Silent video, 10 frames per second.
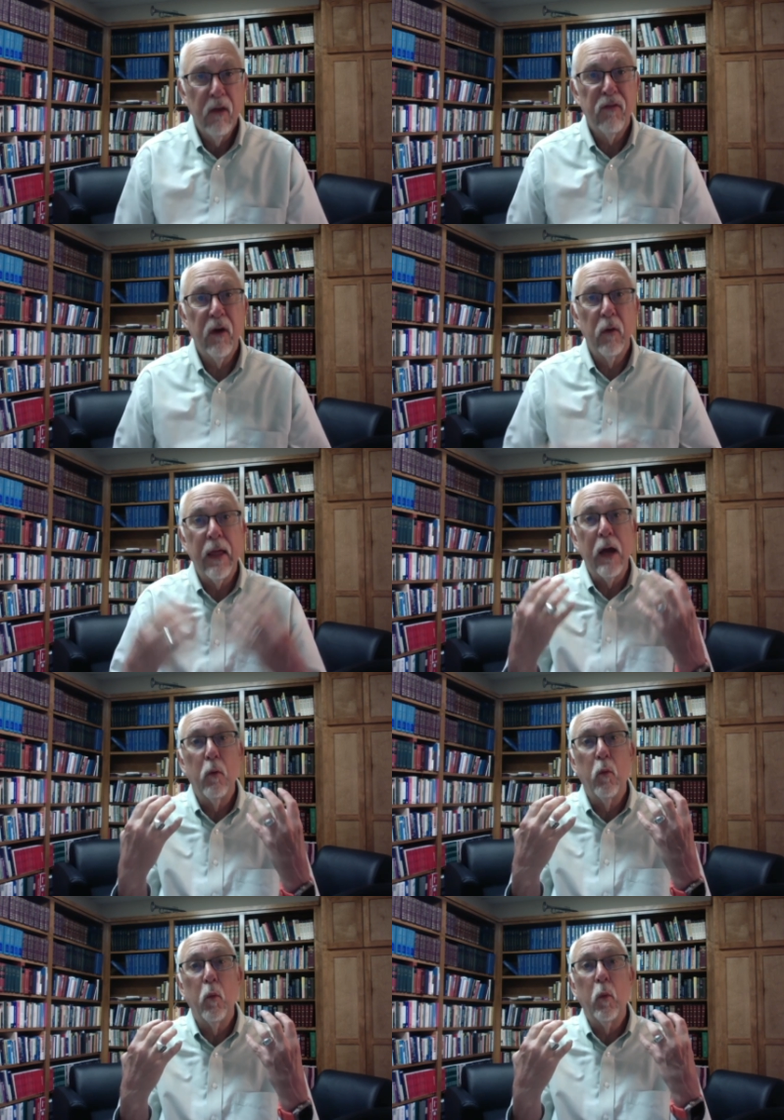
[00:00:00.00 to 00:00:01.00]
so that
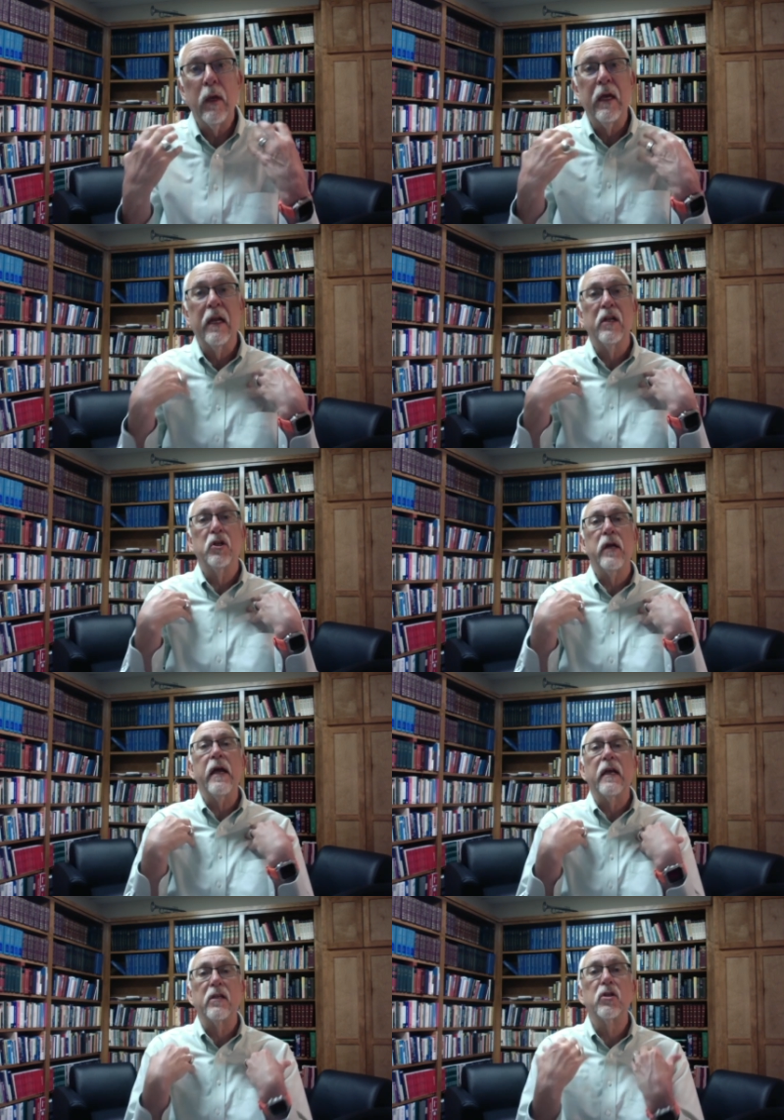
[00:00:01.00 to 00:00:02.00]
we get a
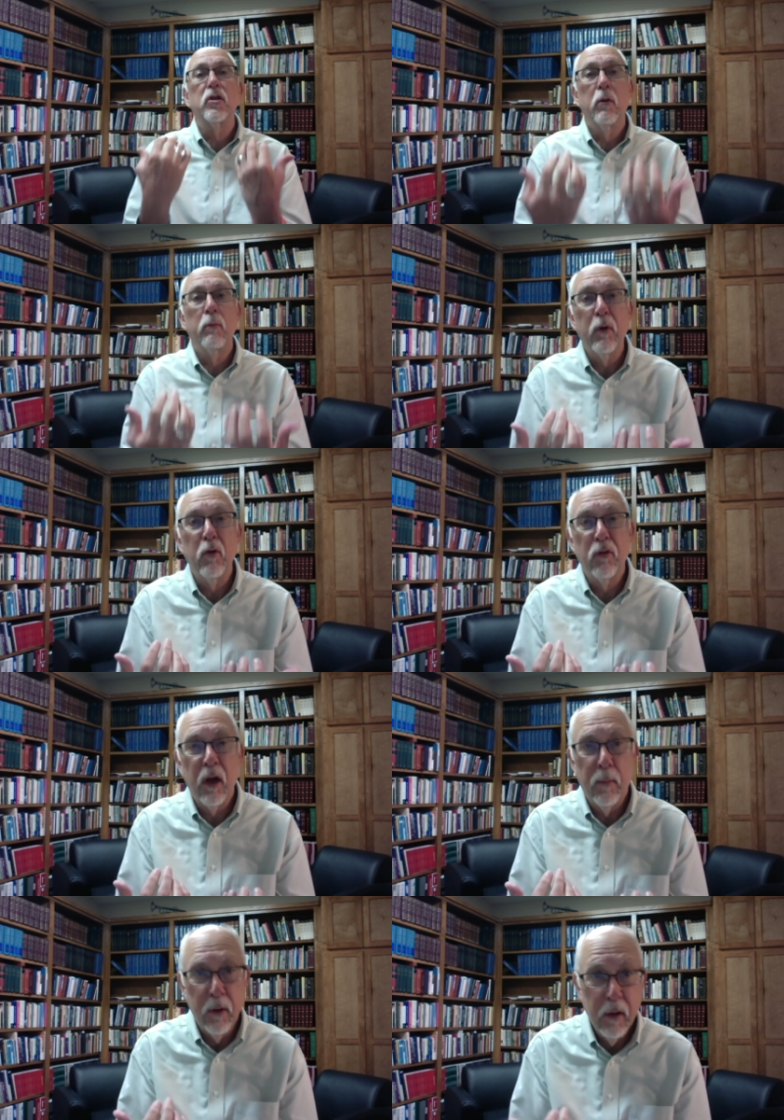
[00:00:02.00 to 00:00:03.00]
chance to build
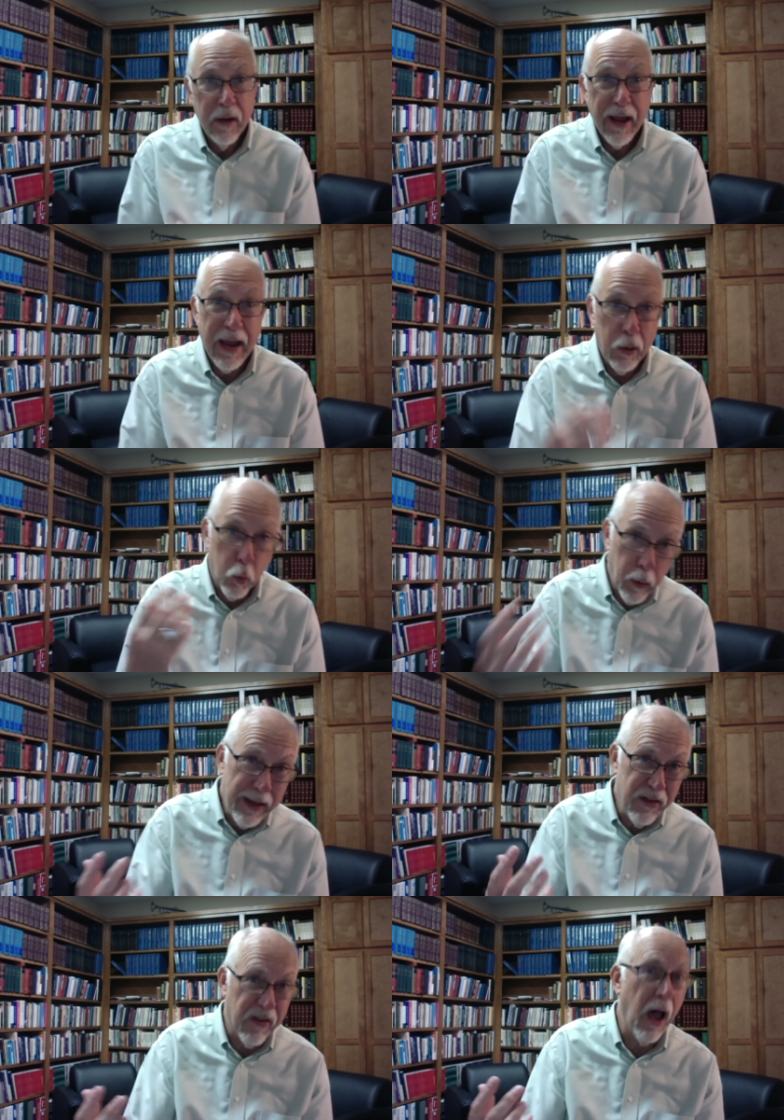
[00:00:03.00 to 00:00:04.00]
up and
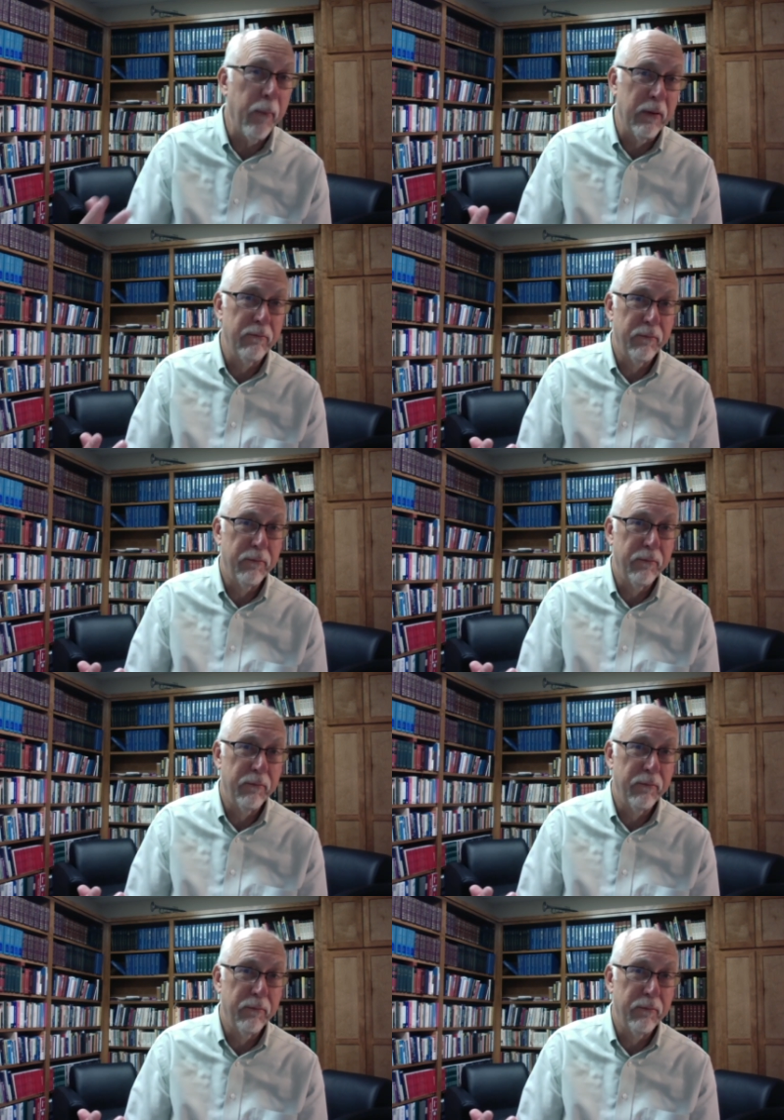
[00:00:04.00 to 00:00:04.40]
raise up